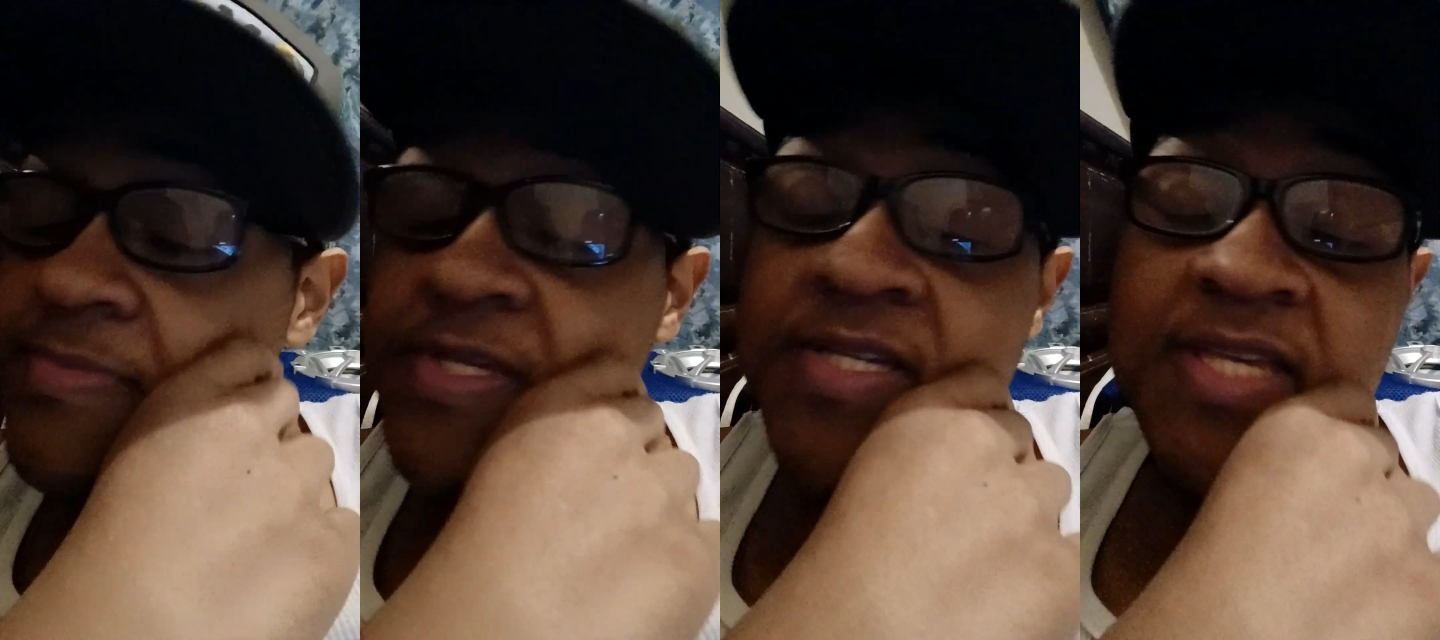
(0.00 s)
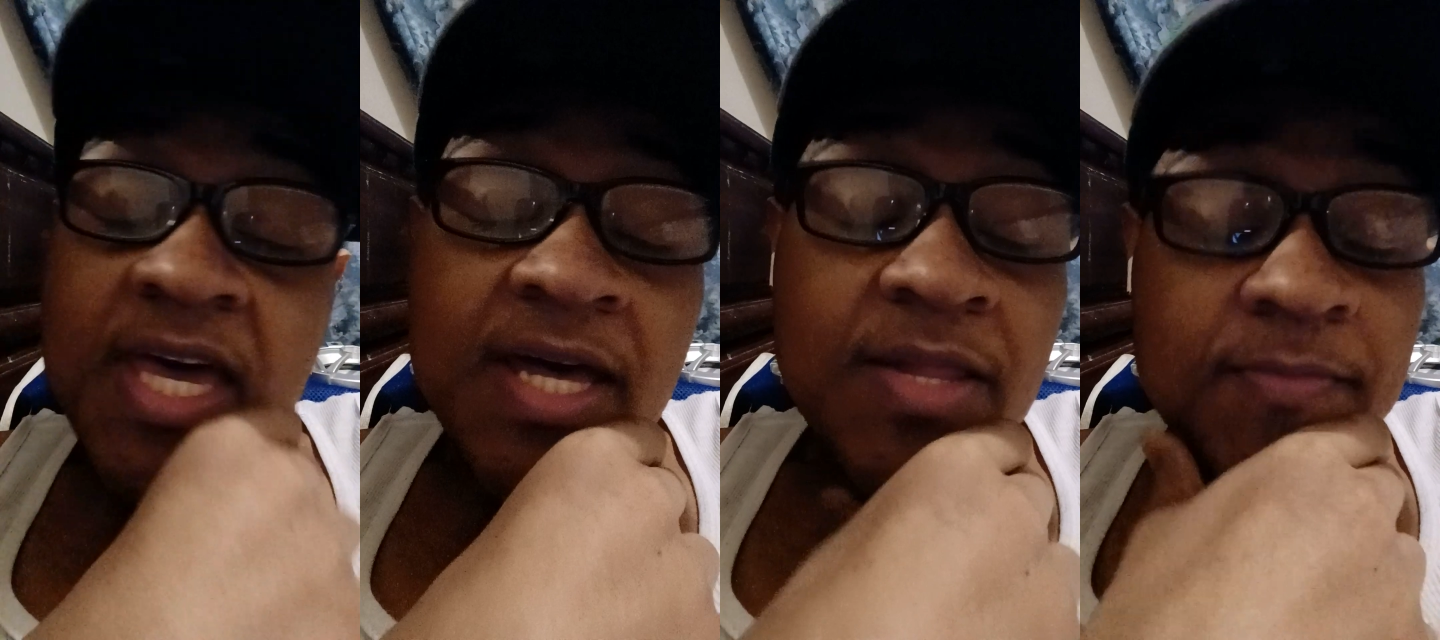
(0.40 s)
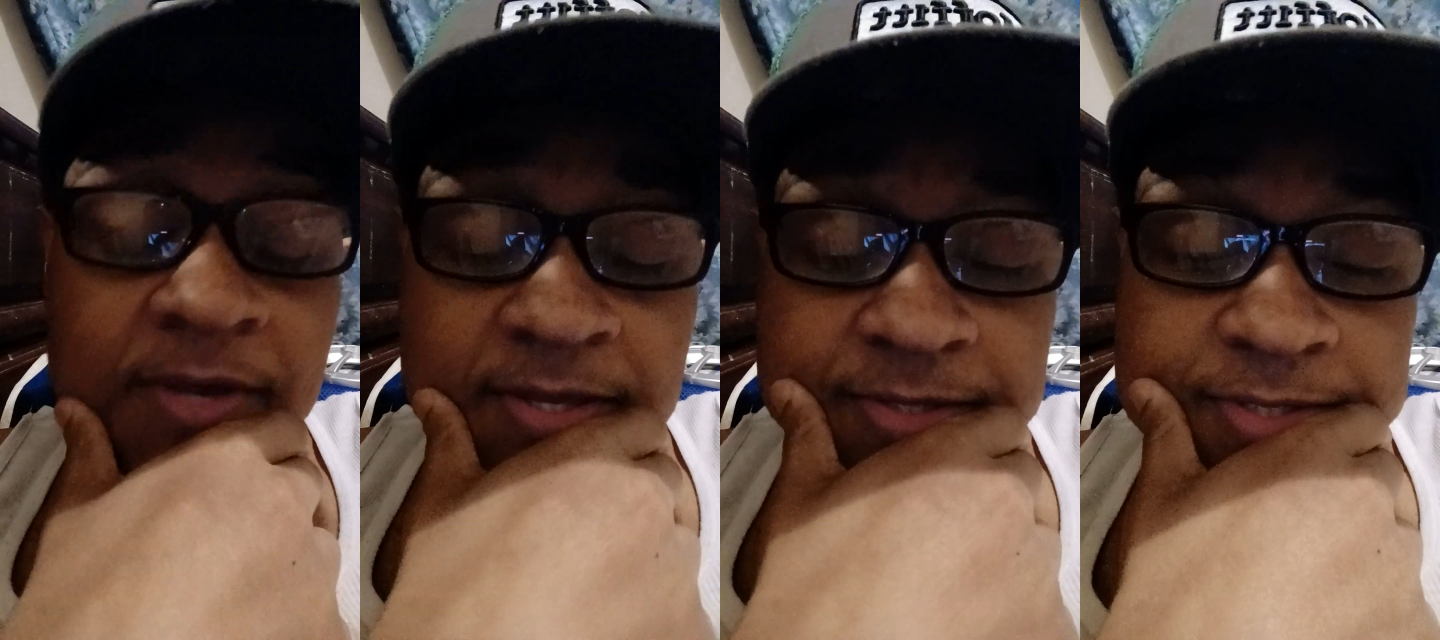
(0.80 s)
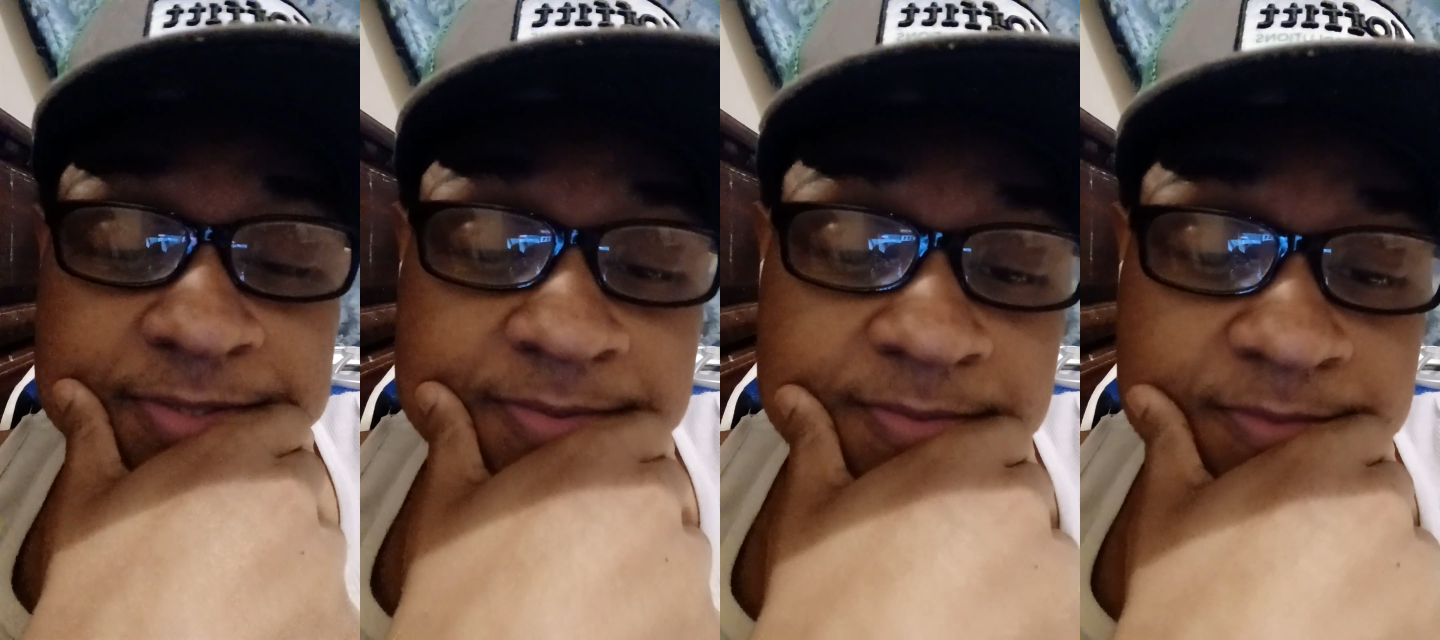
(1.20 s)
these
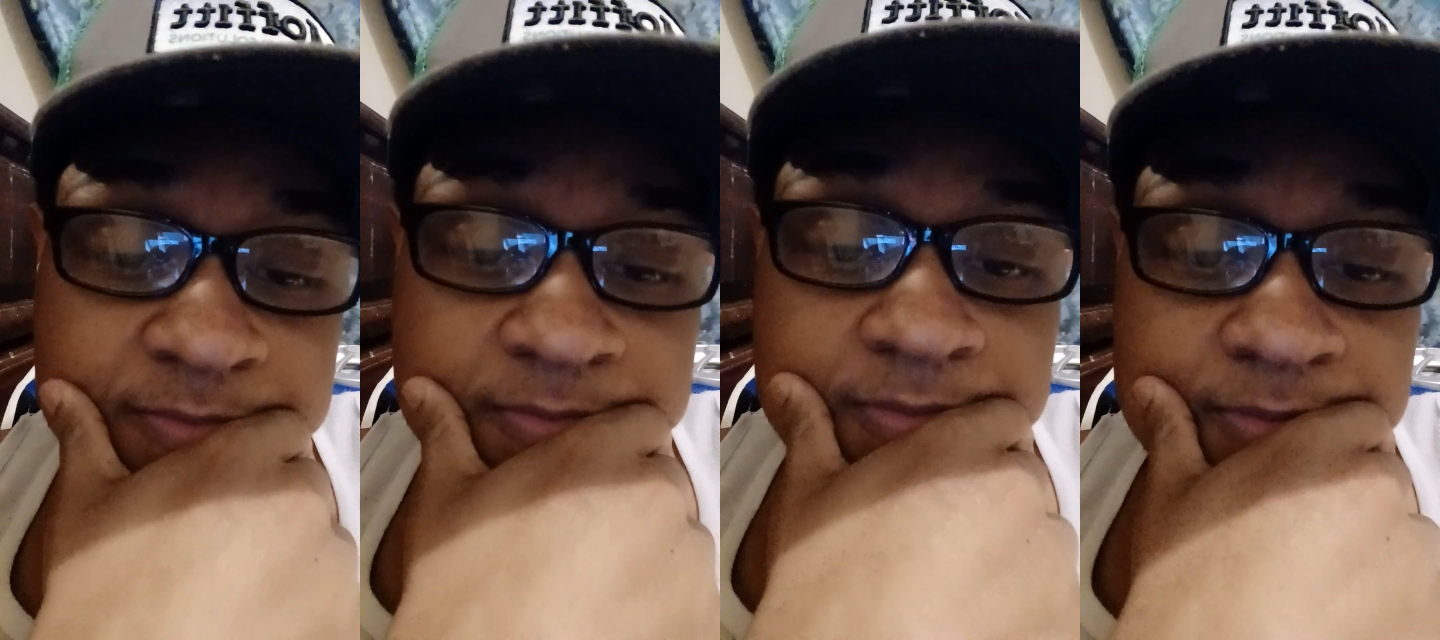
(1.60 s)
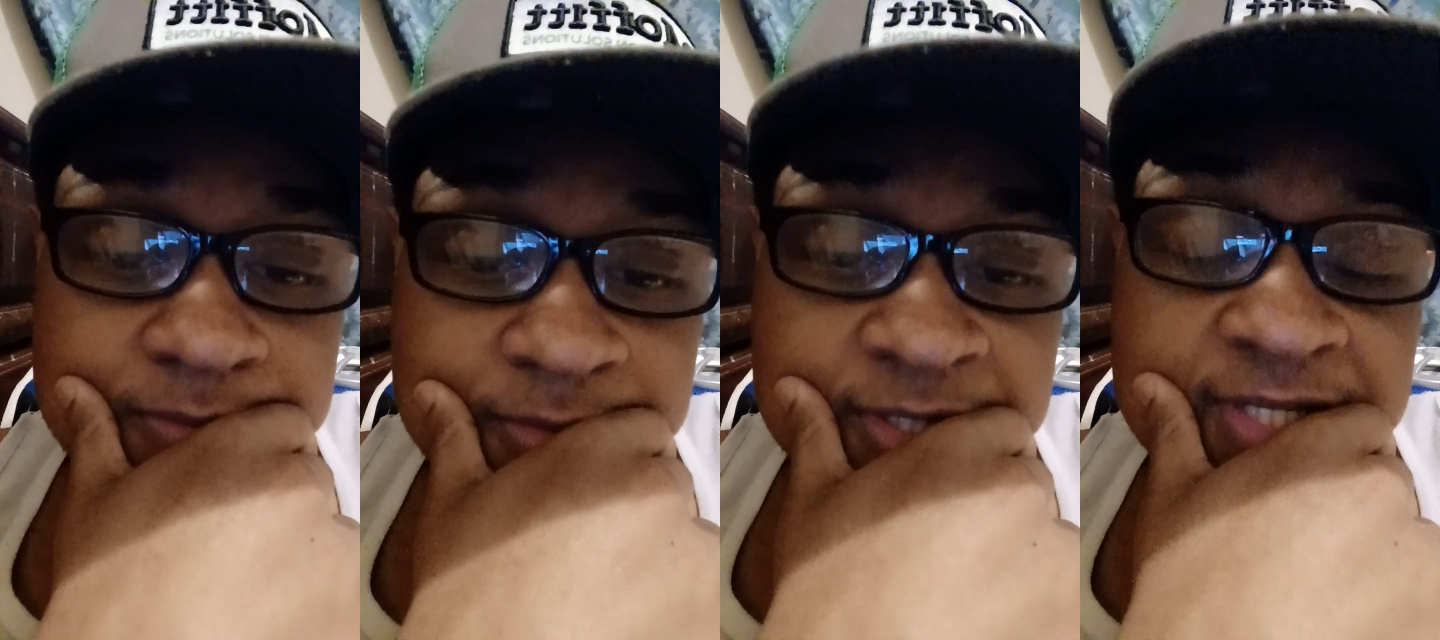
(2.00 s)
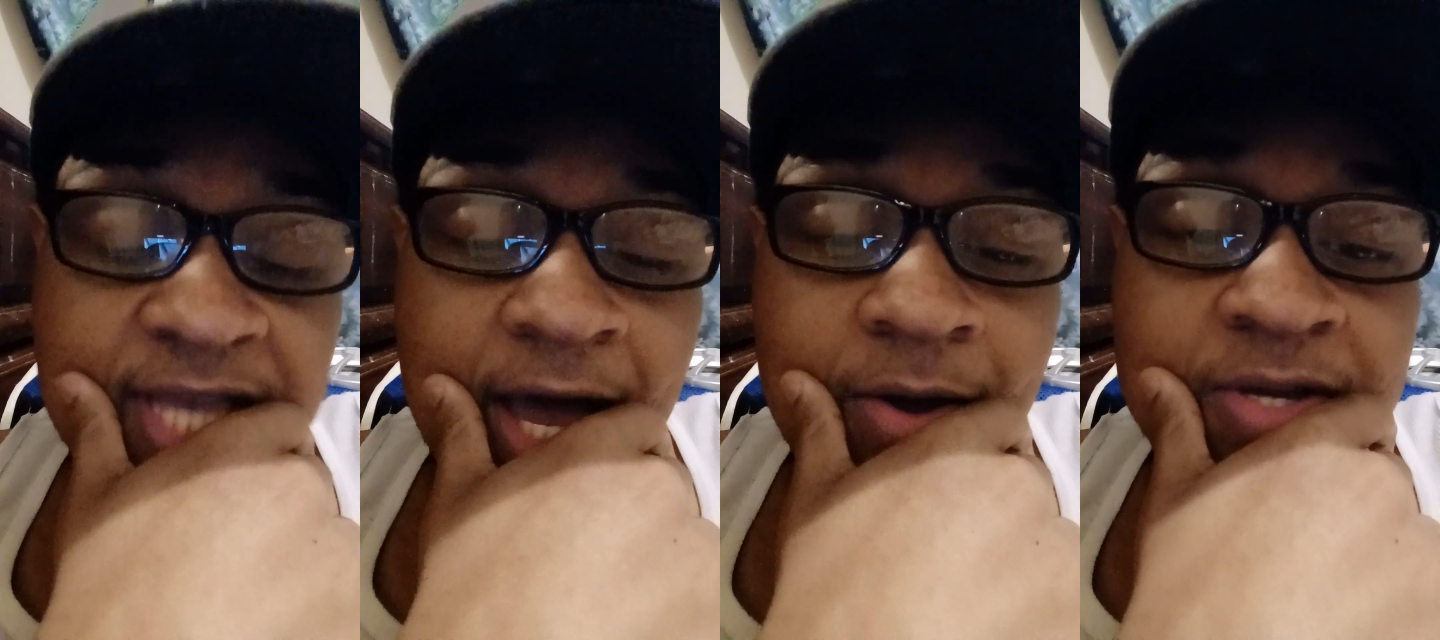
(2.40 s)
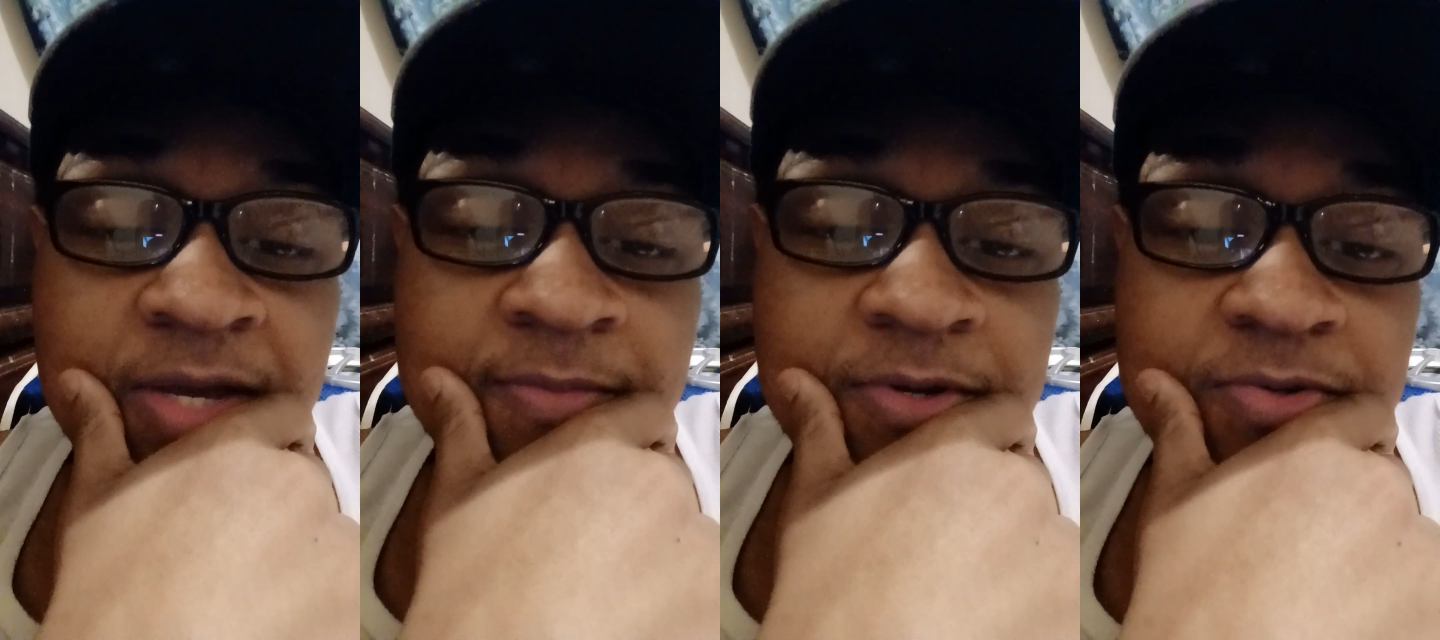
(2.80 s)
elements, these
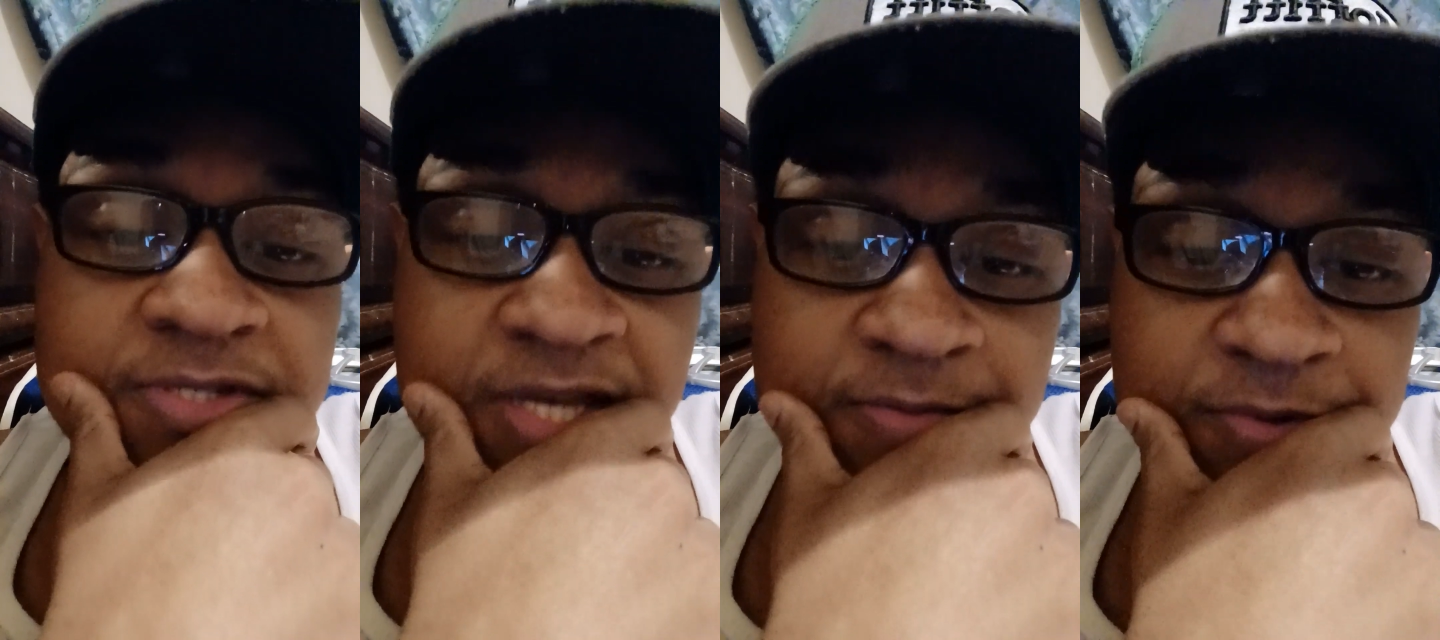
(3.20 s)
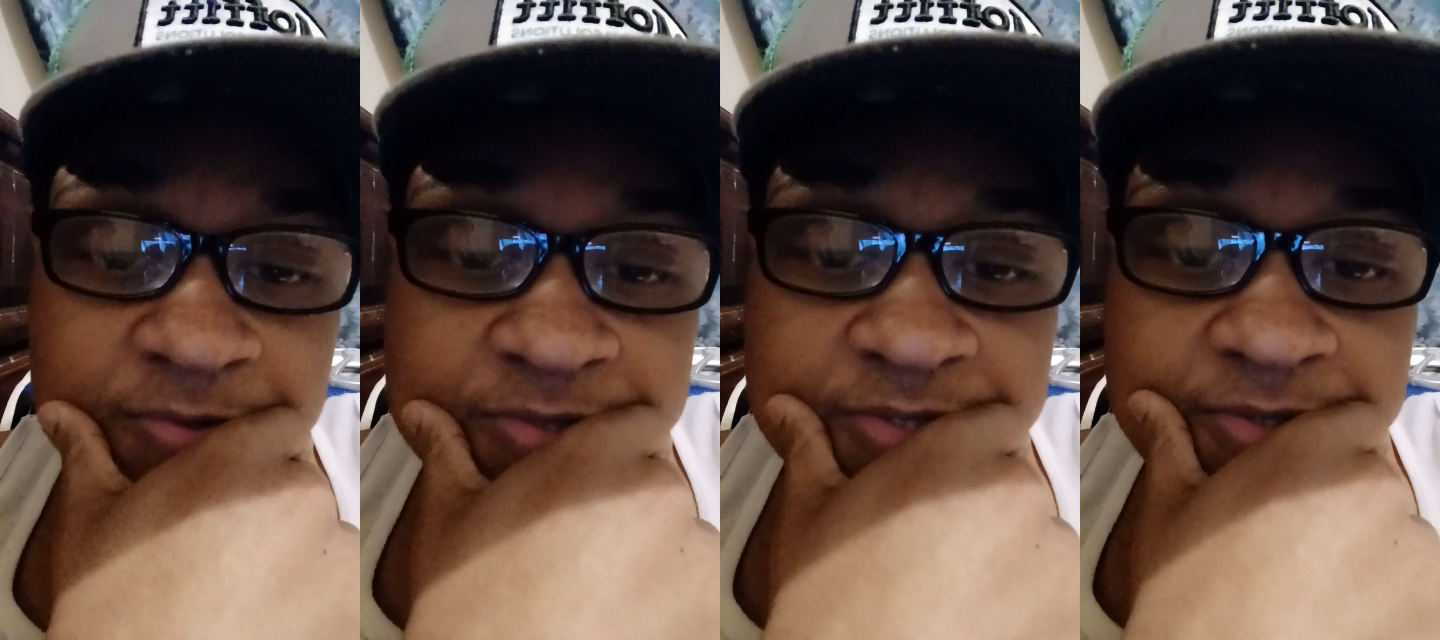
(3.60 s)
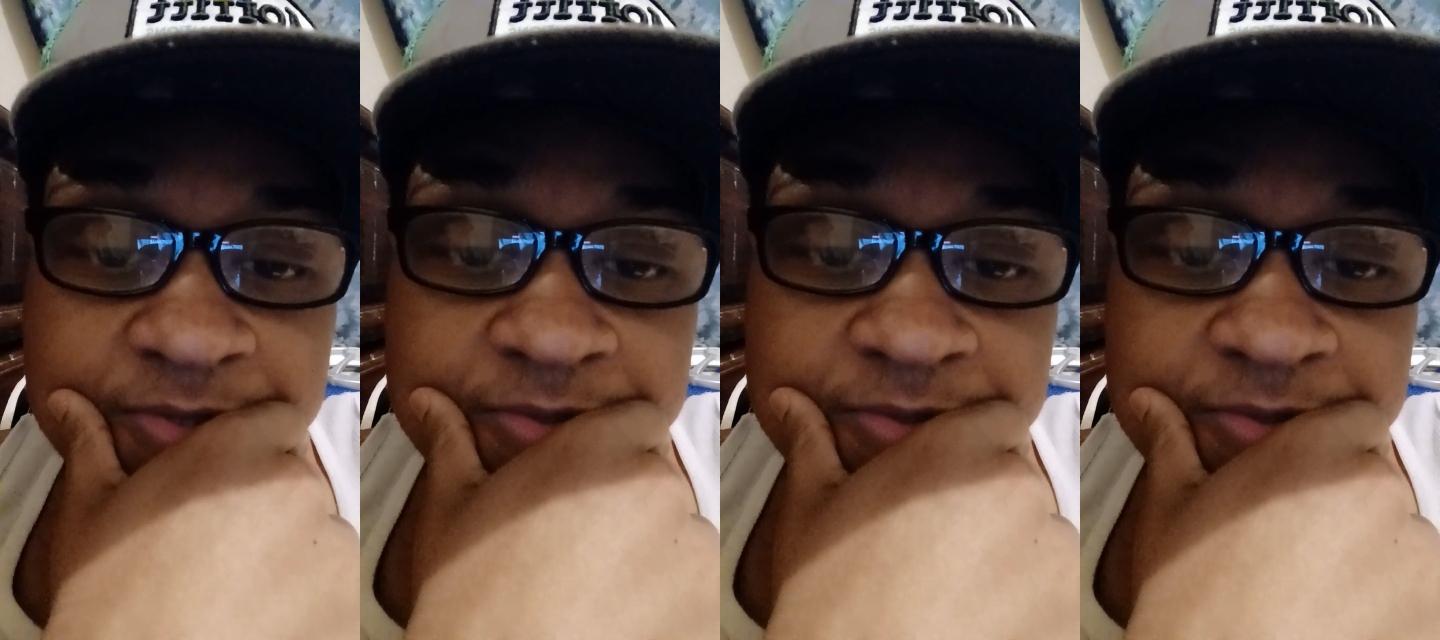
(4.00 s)
alchemical symbols,